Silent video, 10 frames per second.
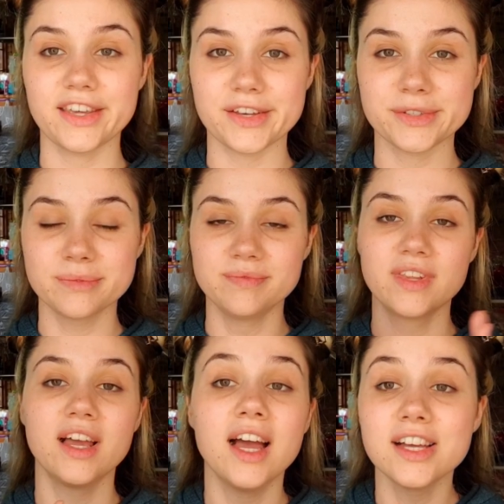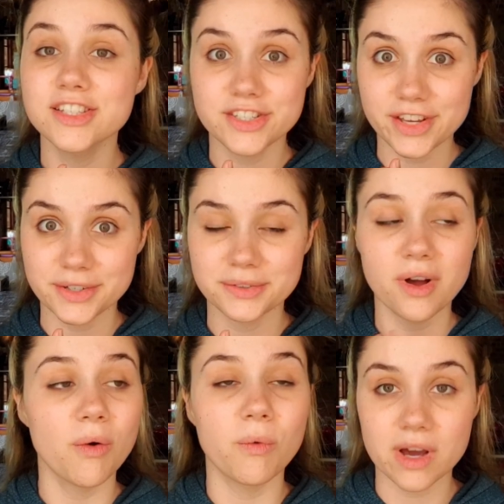Cute. So
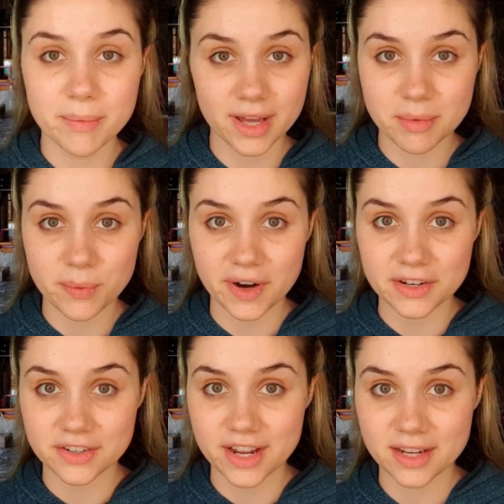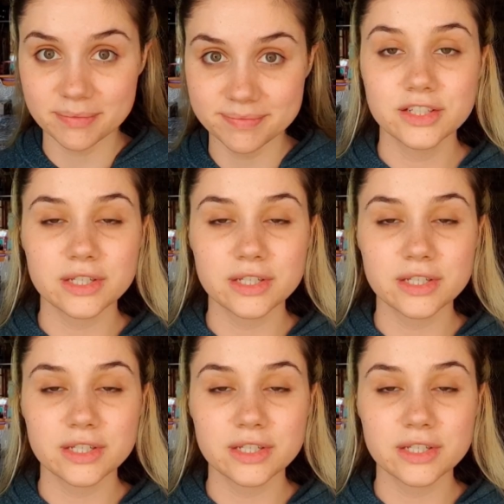what am I gonna be wearing today?